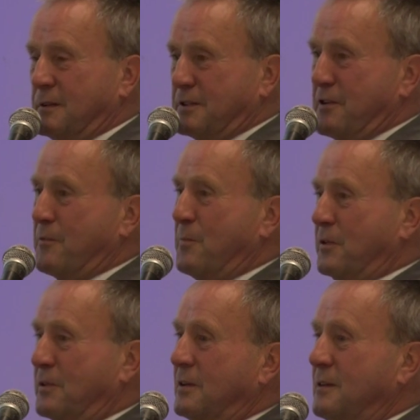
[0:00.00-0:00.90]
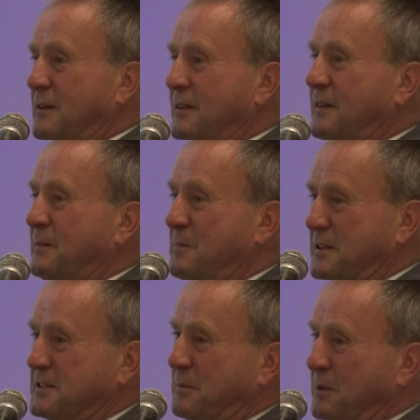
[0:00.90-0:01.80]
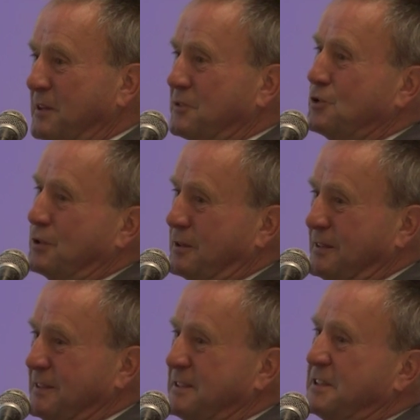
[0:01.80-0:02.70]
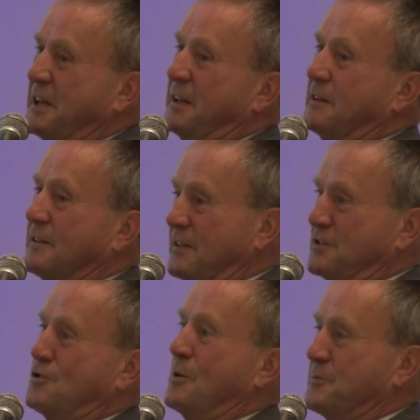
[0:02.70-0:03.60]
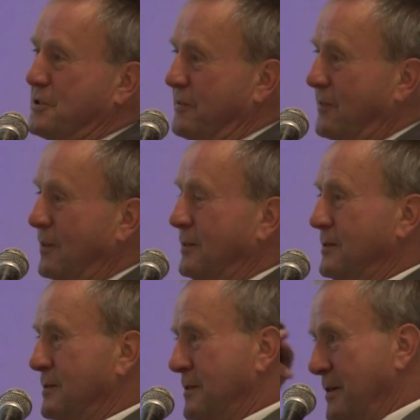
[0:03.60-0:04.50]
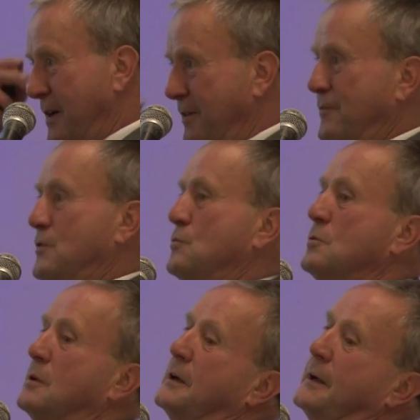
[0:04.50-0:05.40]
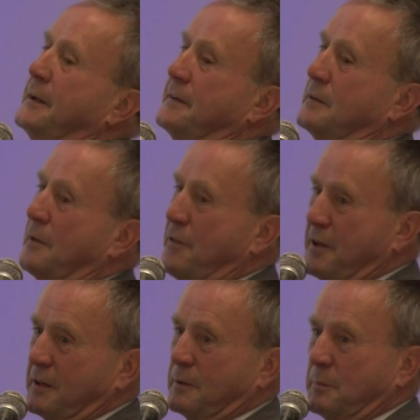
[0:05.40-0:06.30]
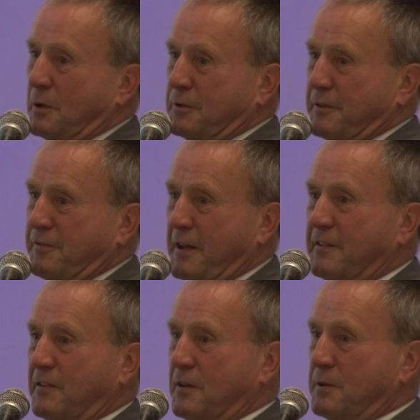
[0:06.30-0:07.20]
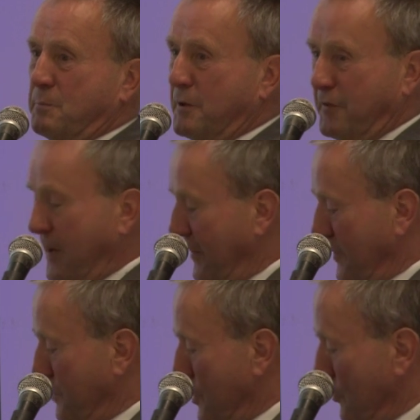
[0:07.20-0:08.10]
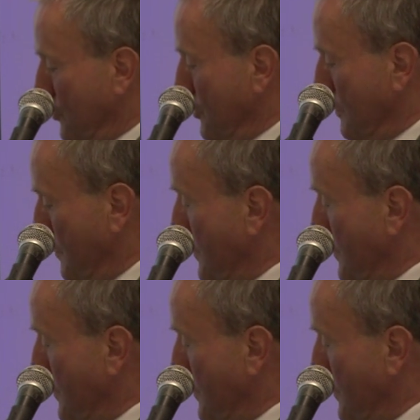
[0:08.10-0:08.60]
transport master plan should take such options in view and think about a phased approach.